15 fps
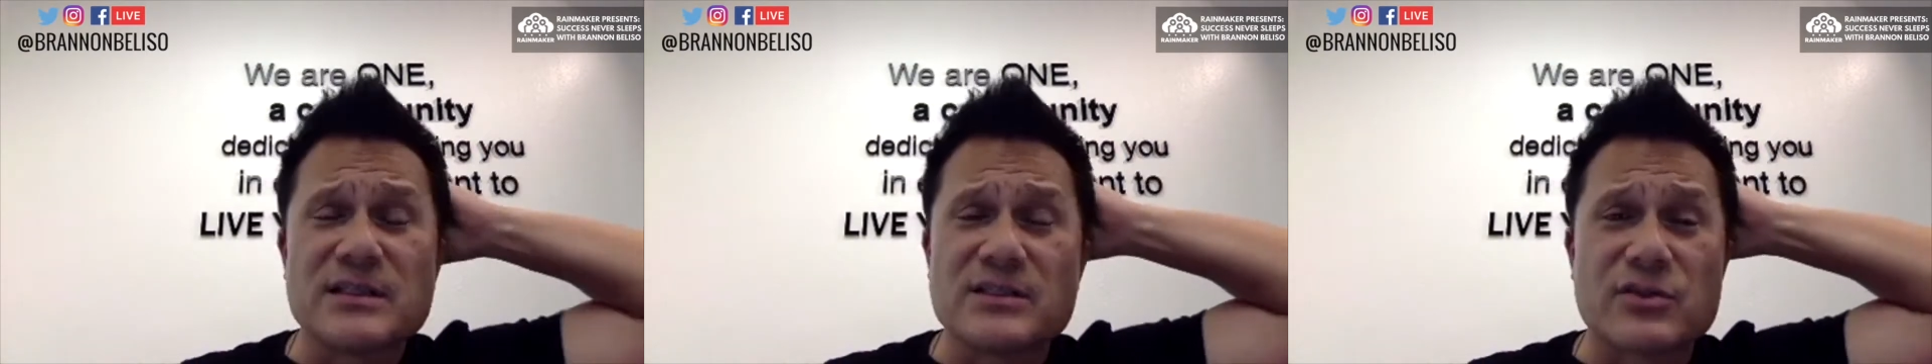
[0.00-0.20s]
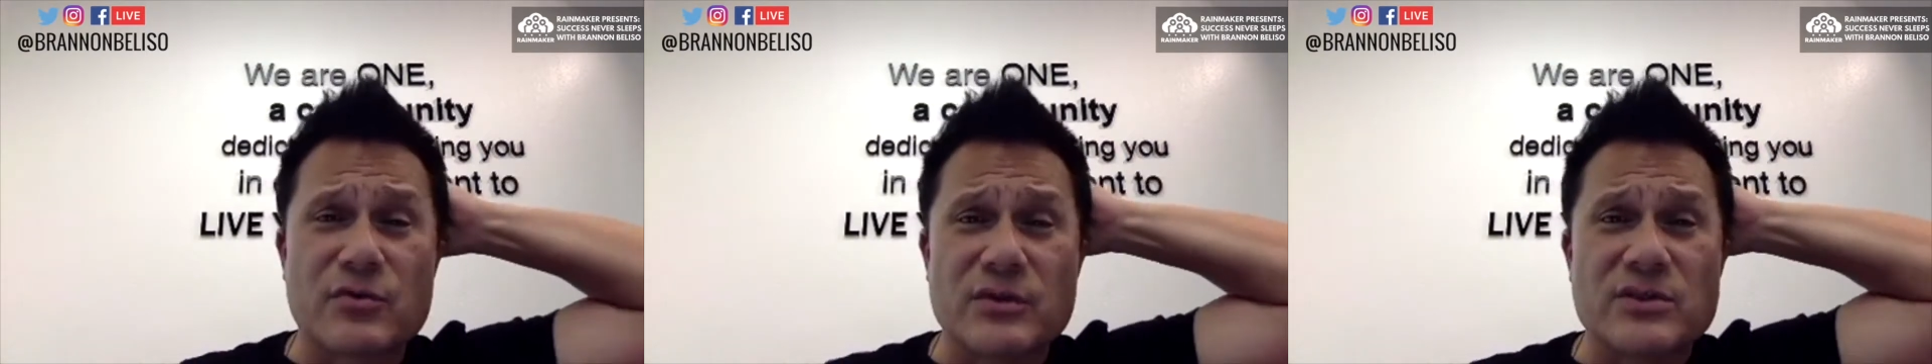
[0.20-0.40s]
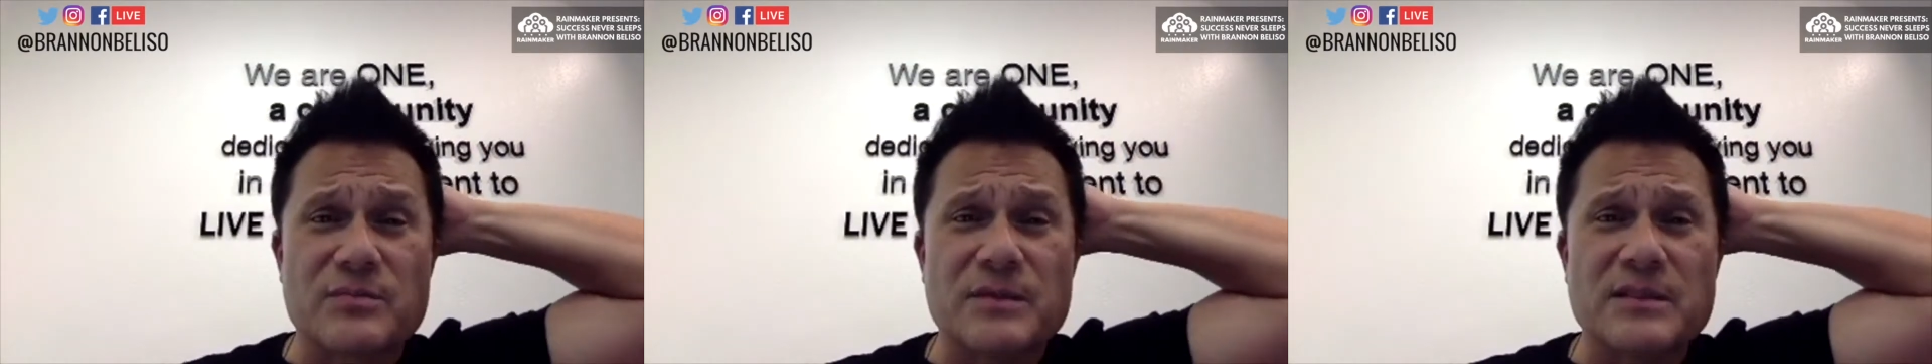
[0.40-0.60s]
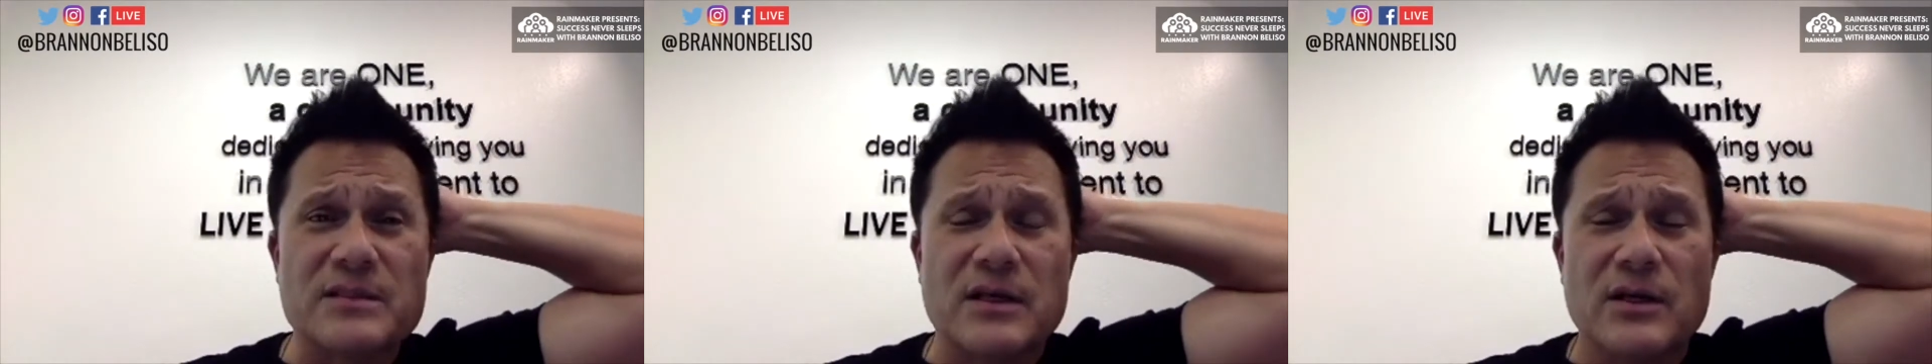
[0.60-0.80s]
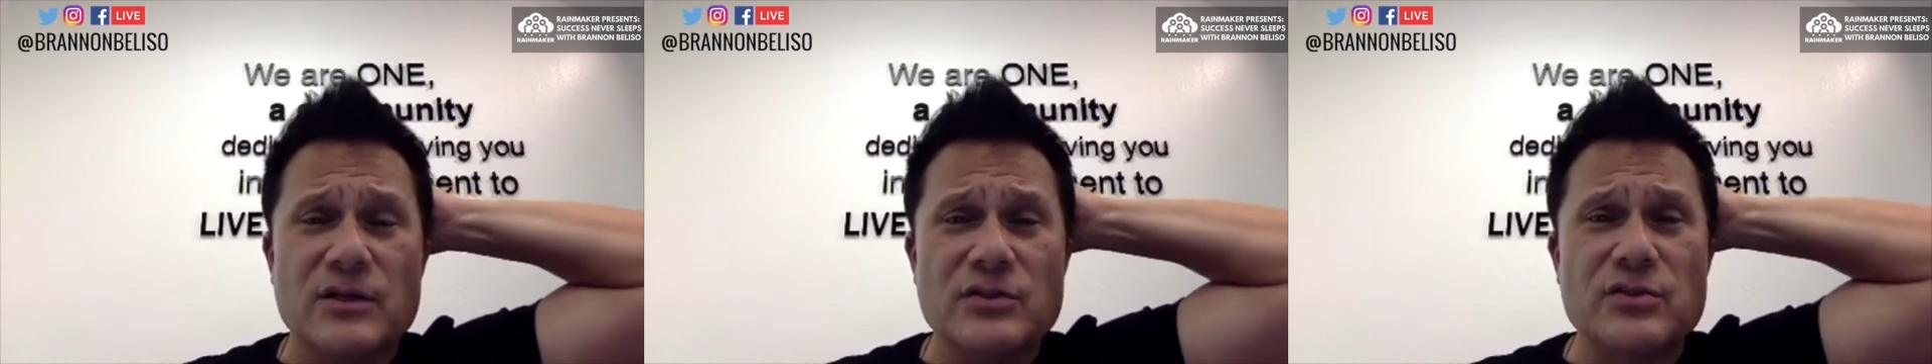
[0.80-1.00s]
it's Christmas,
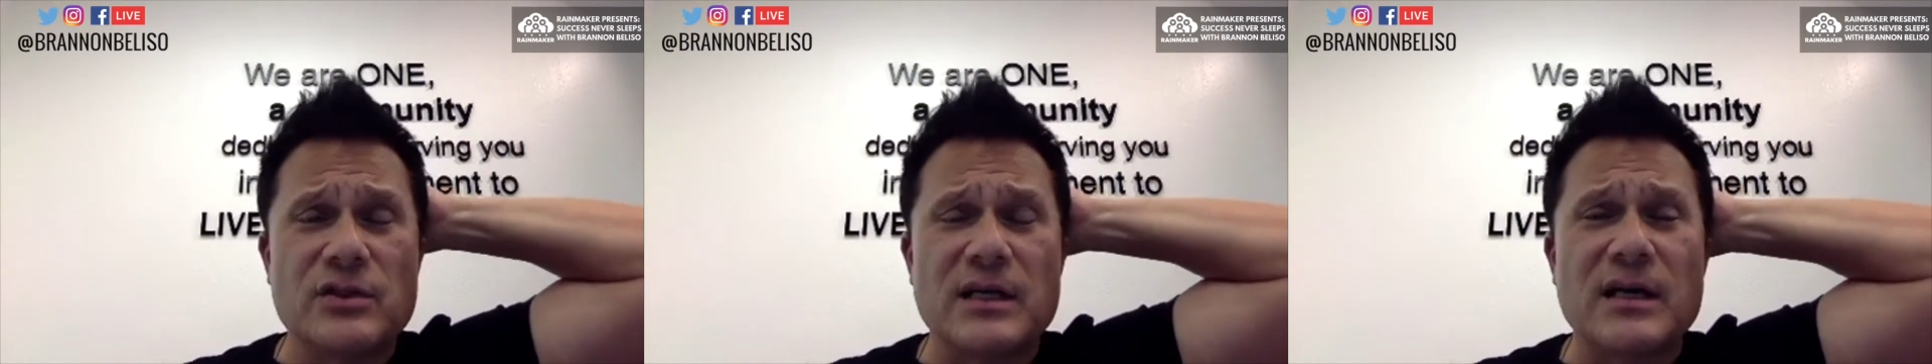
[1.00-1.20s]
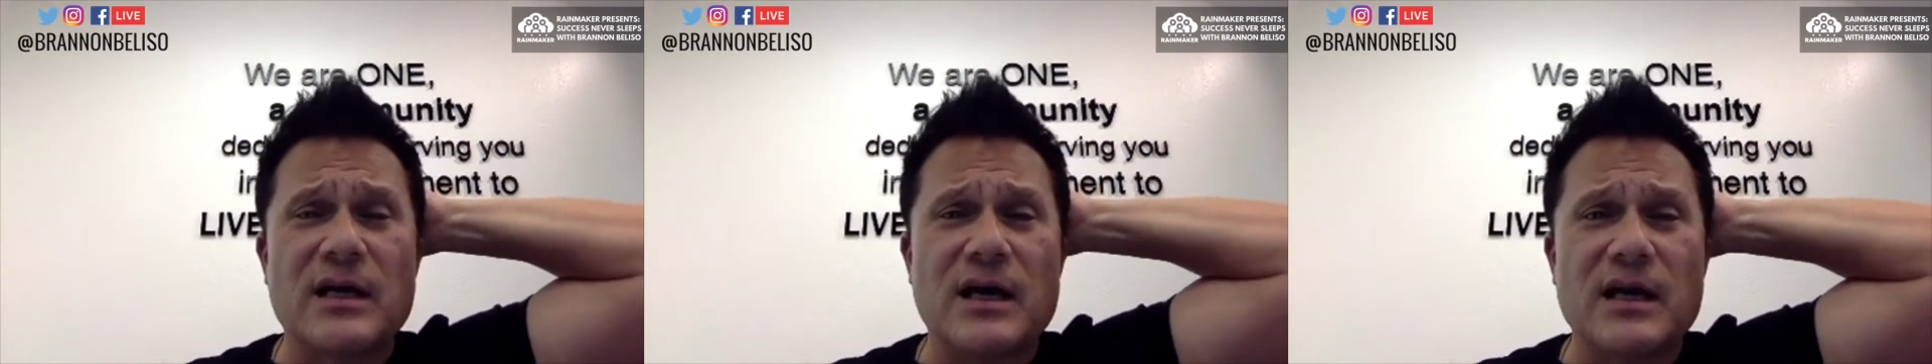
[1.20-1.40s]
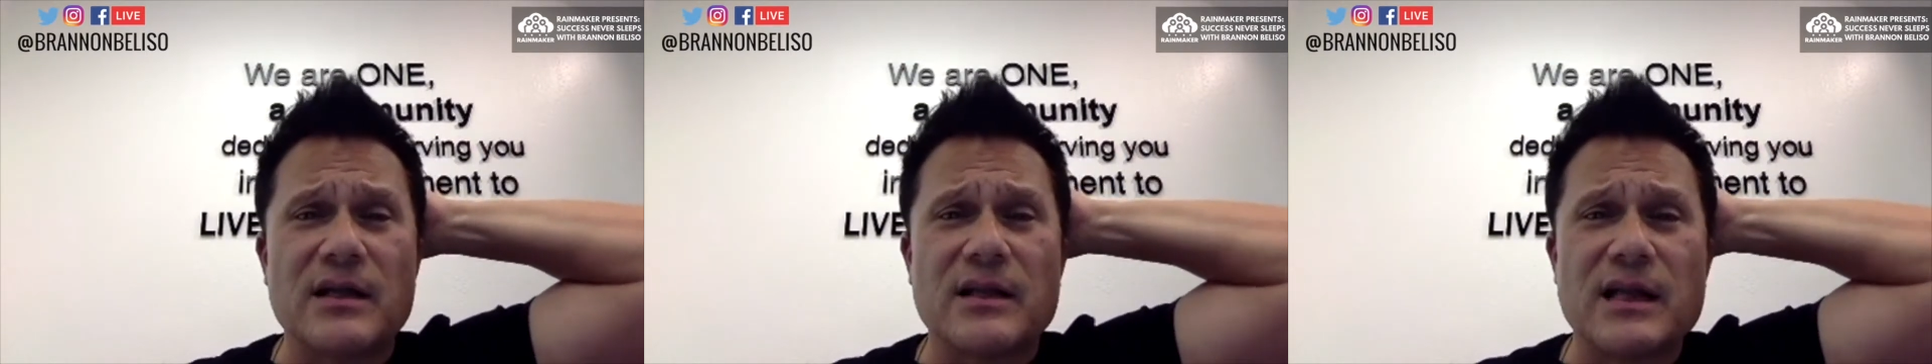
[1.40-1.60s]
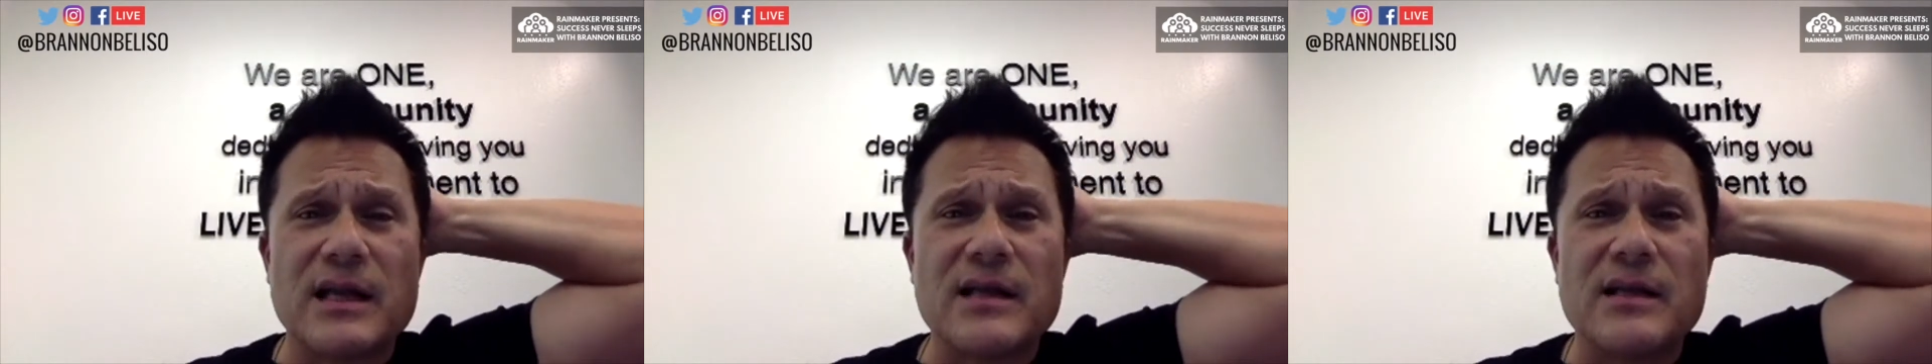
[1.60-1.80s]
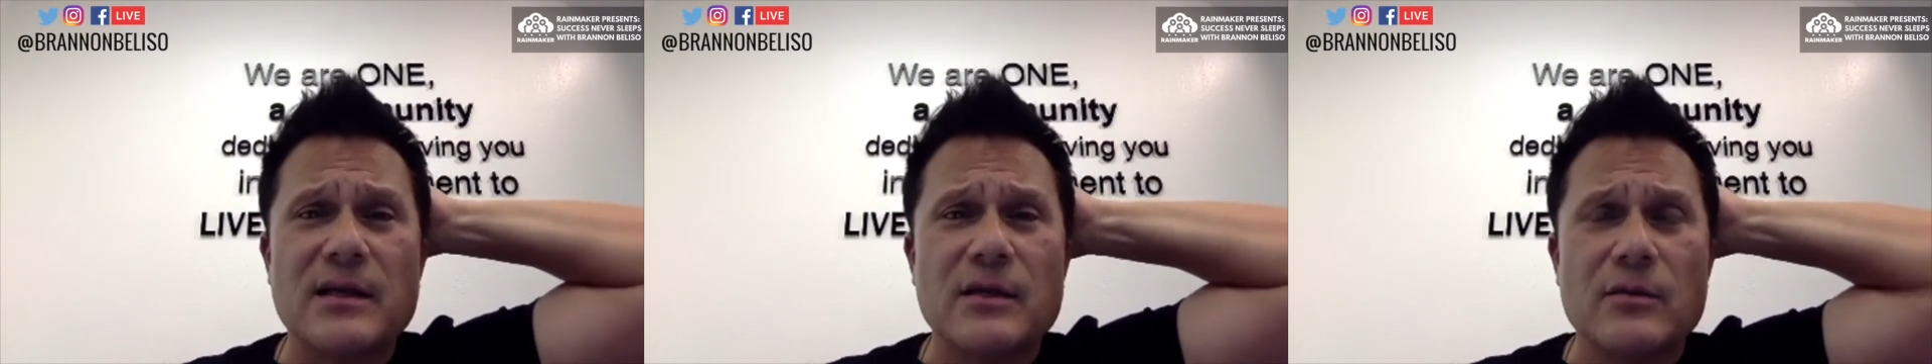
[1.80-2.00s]
you should get a holiday?